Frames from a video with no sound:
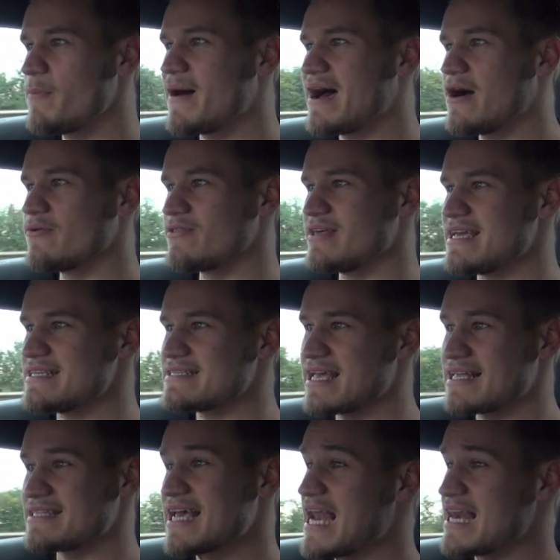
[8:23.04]
about these
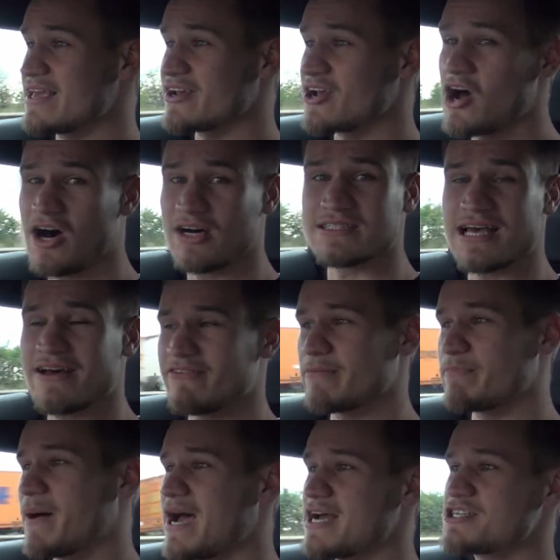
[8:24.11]
Italian cars
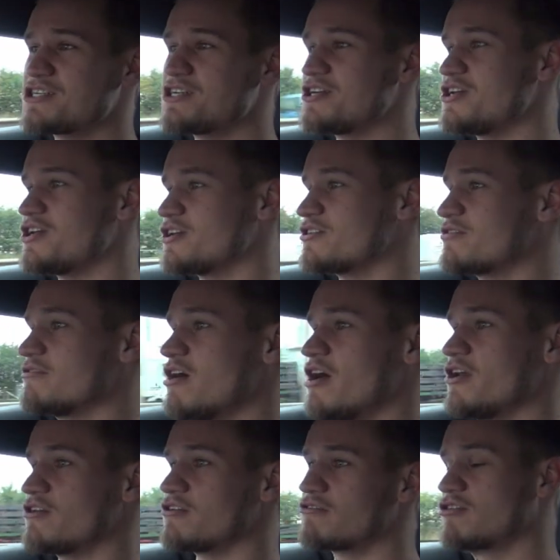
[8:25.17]
having passion
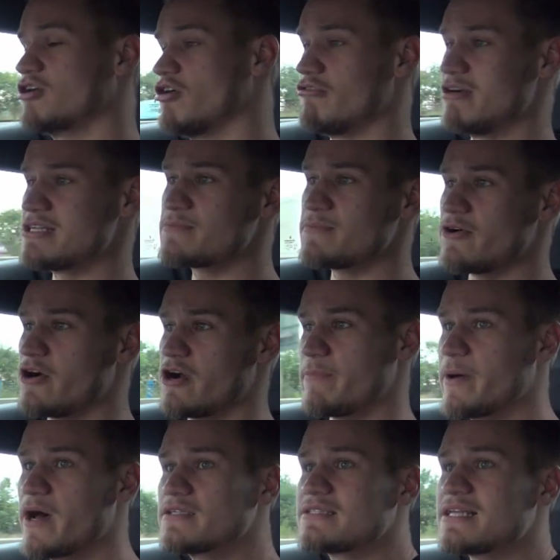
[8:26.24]
and charisma and
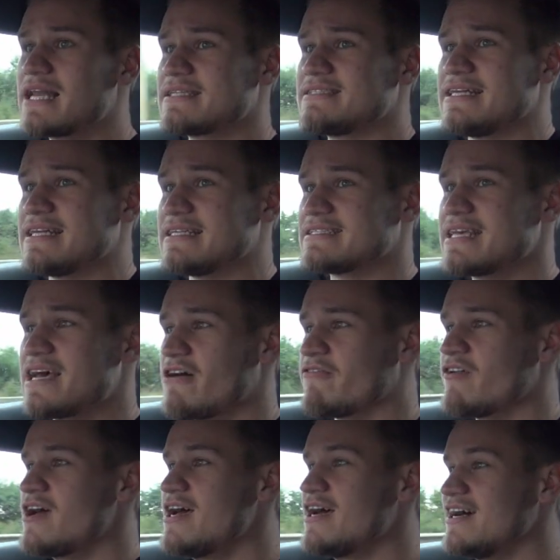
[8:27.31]
a personality in itself
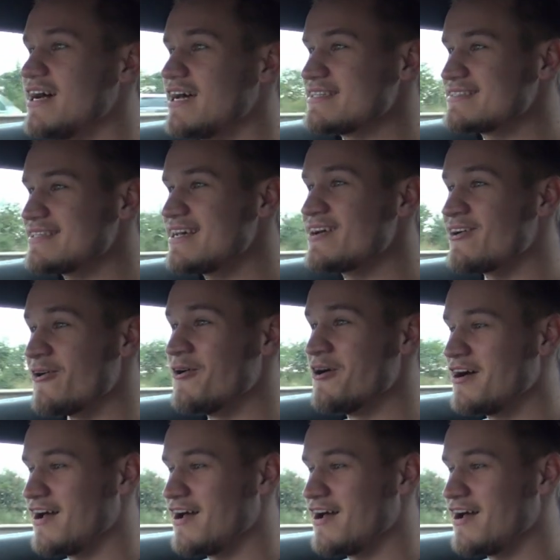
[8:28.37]
until